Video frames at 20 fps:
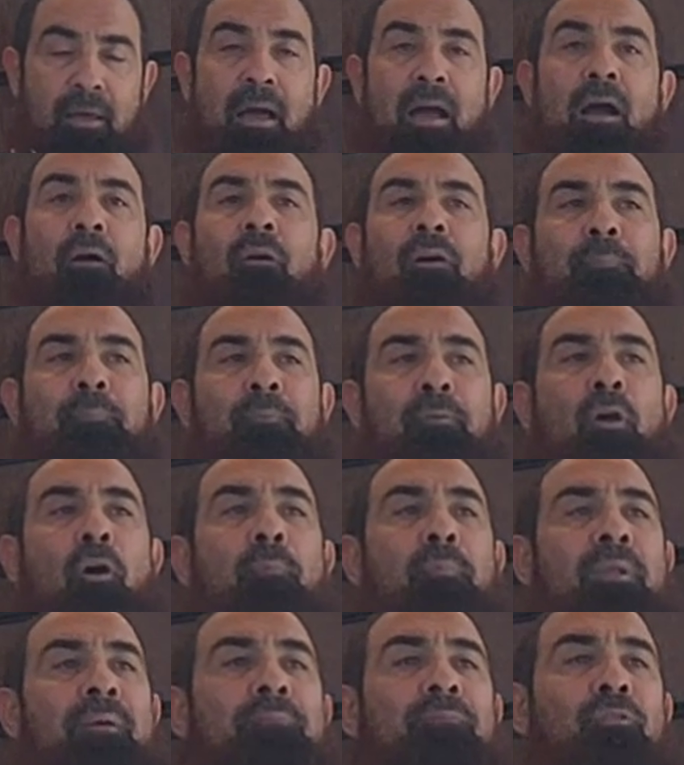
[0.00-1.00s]
Our
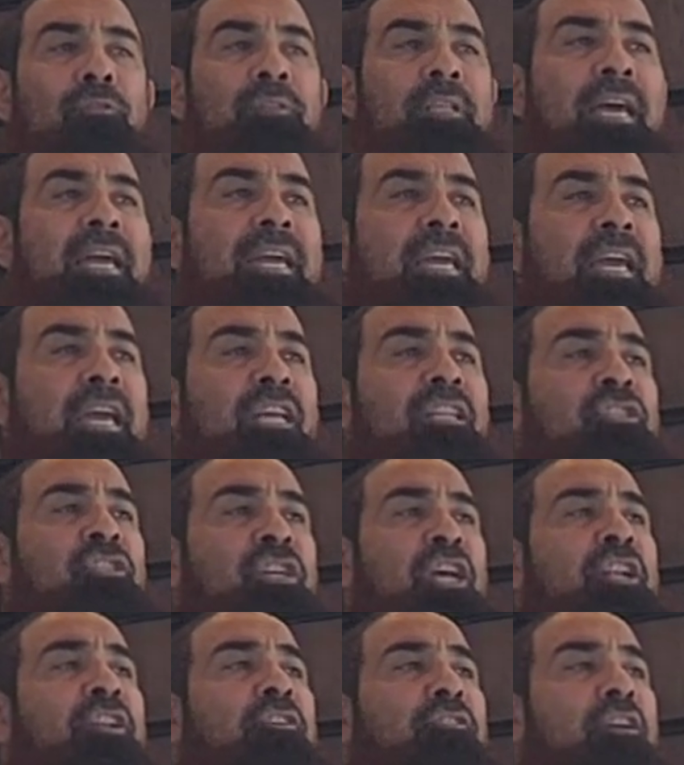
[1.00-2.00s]
problem today in
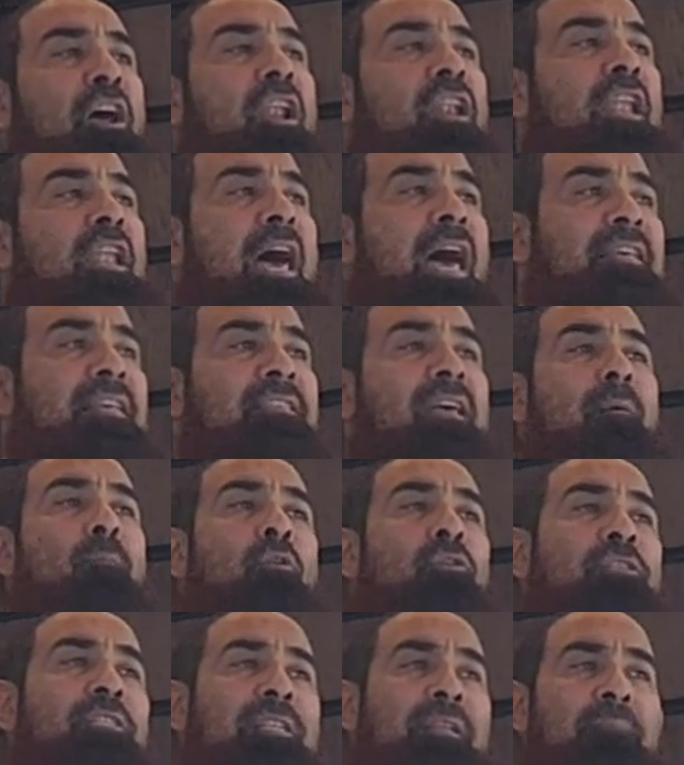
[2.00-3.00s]
general as a
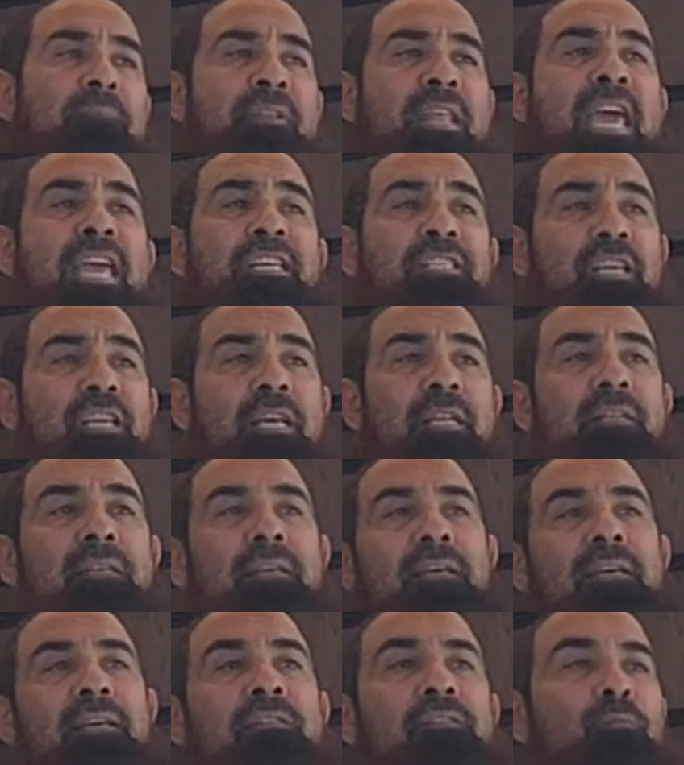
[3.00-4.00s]
Muslim nation
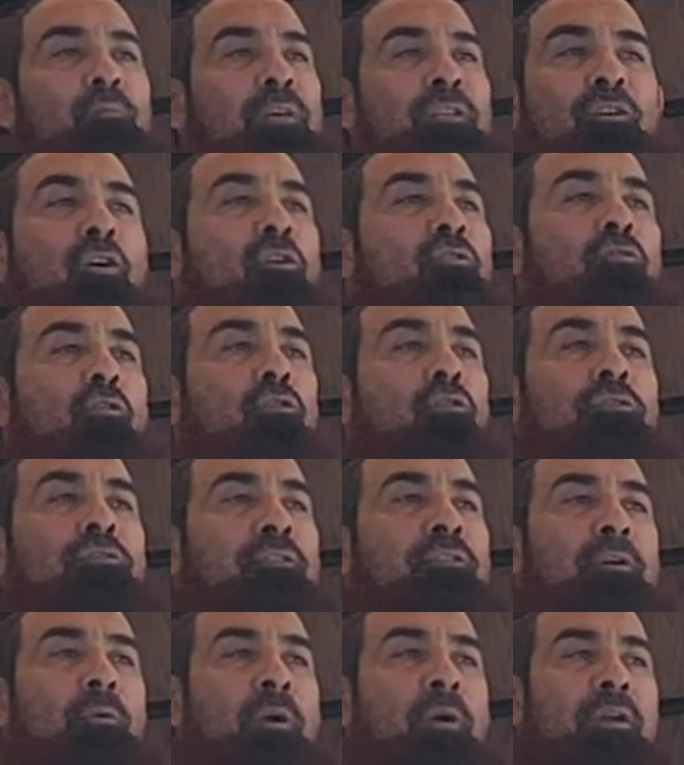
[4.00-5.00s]
is we don't call to
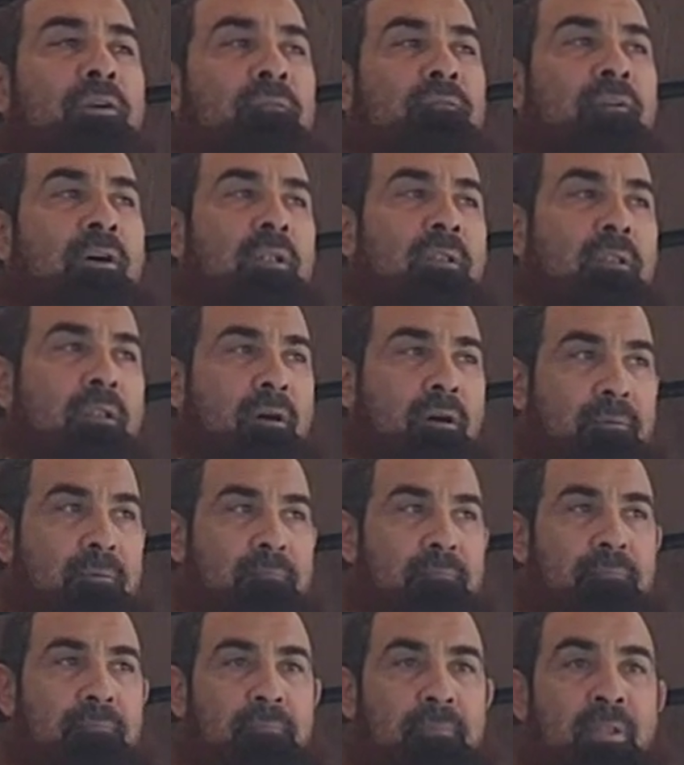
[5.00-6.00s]
the way of Allah.
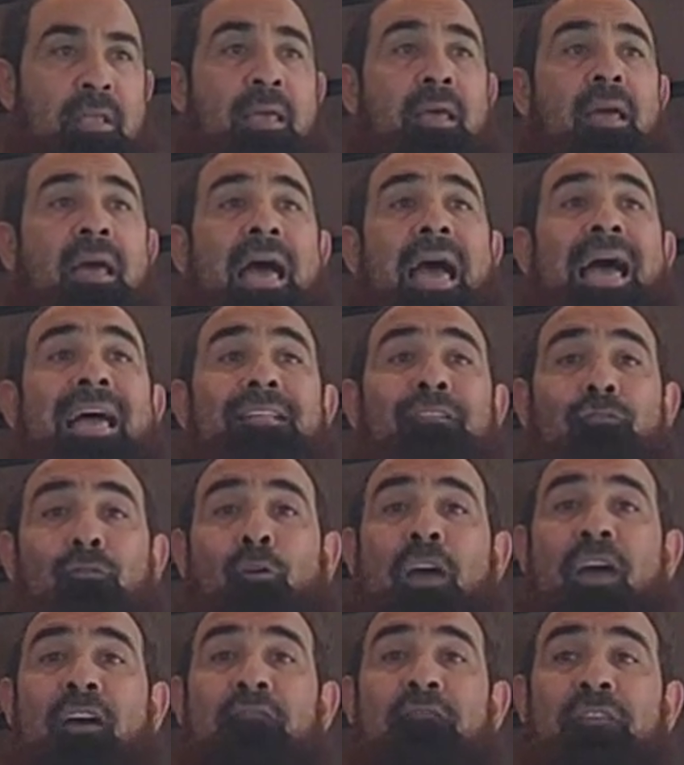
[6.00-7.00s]
And to
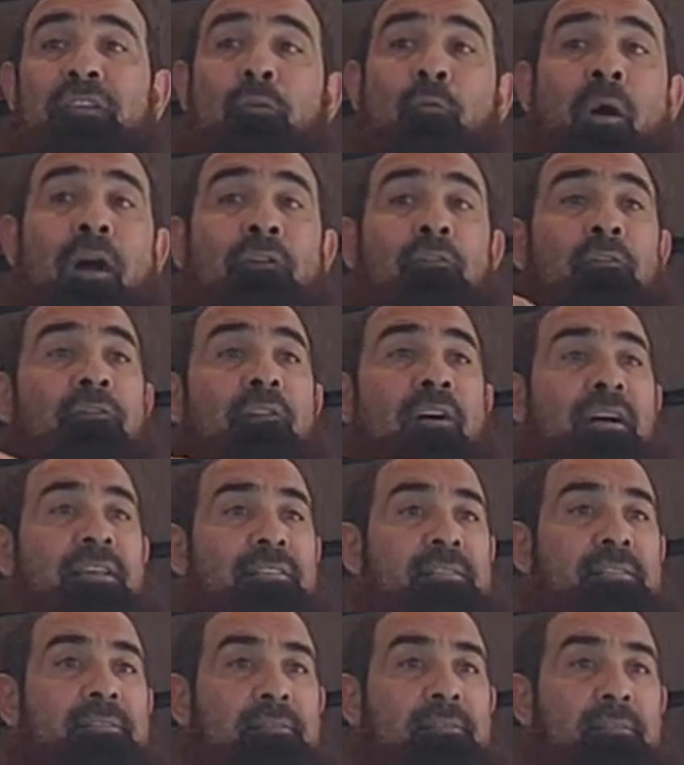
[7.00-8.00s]
every one of
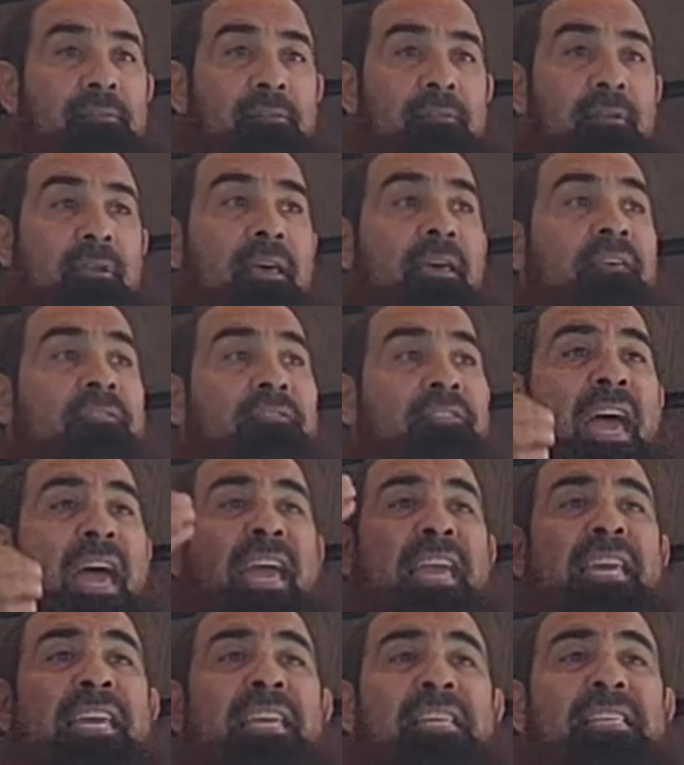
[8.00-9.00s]
us, the
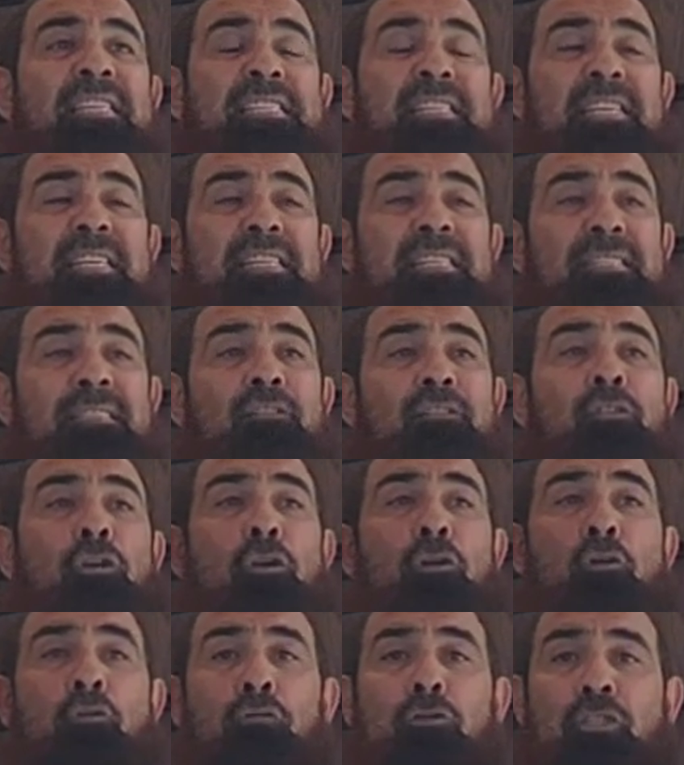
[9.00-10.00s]
easiest
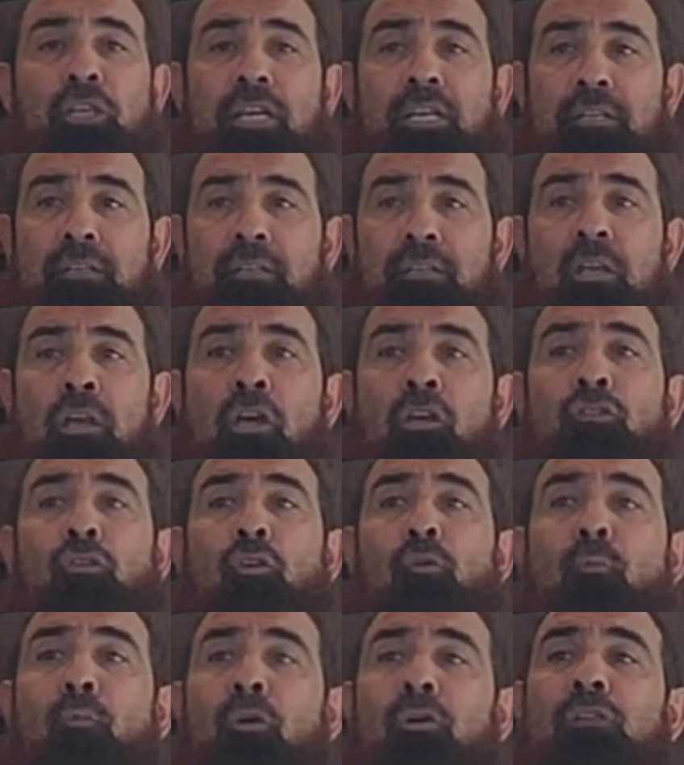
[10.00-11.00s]
solution
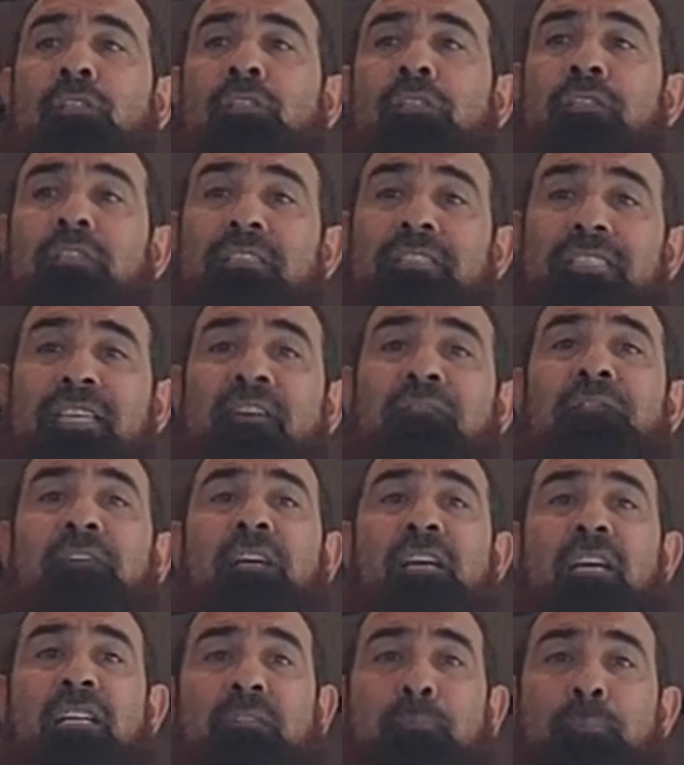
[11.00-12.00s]
to most
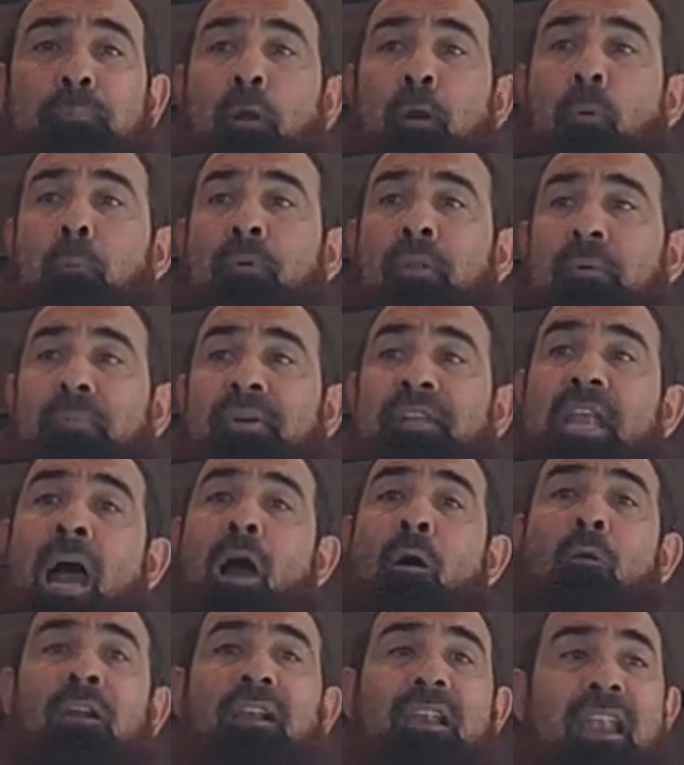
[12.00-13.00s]
difficult problem in
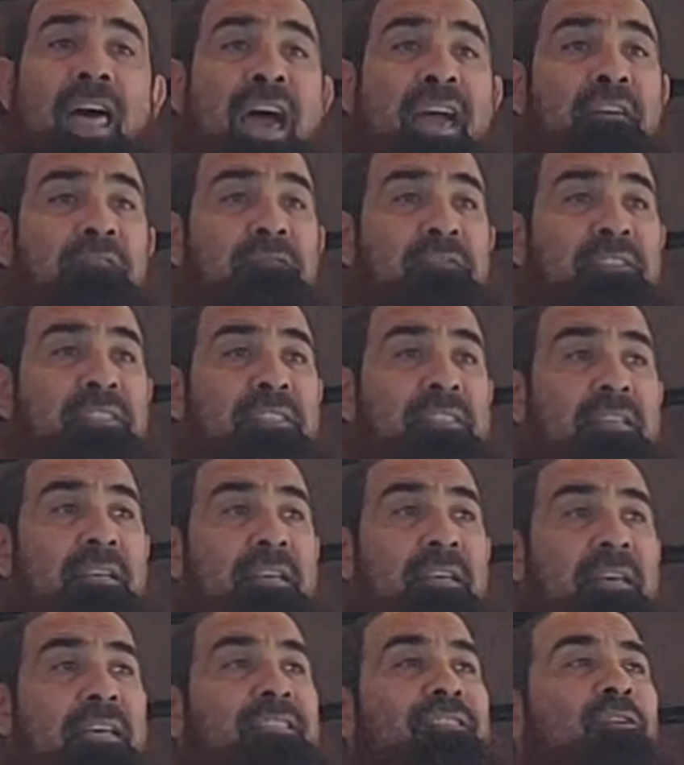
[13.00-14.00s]
our lives
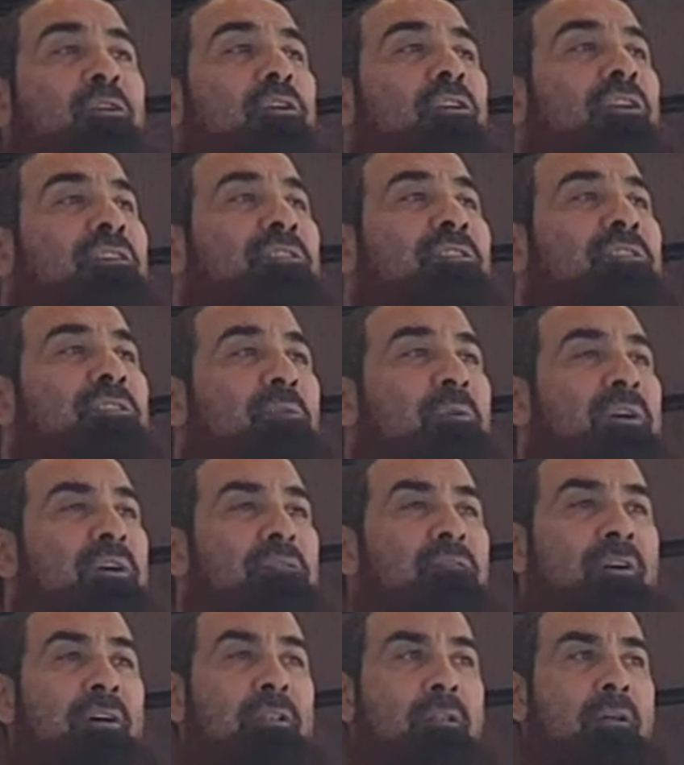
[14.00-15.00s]
is calling to the way
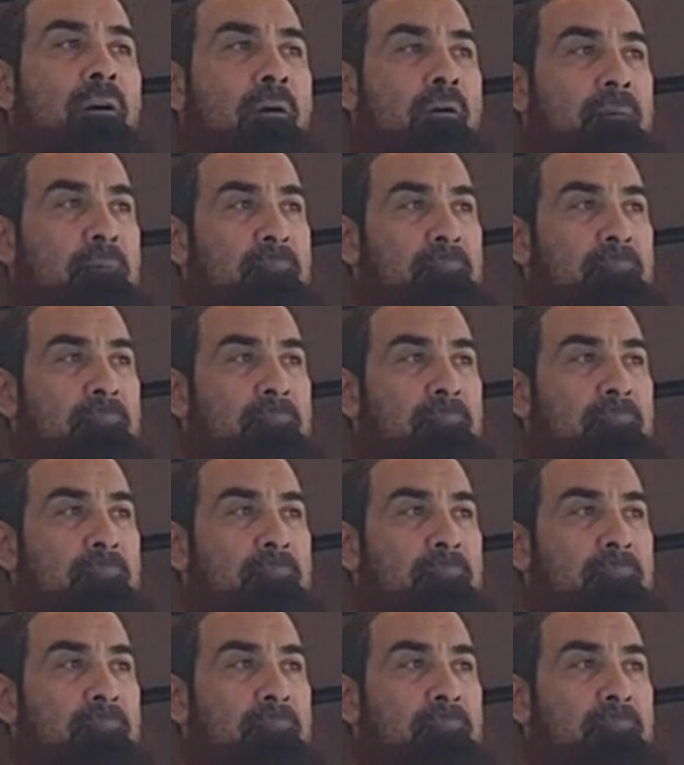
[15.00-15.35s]
of Allah.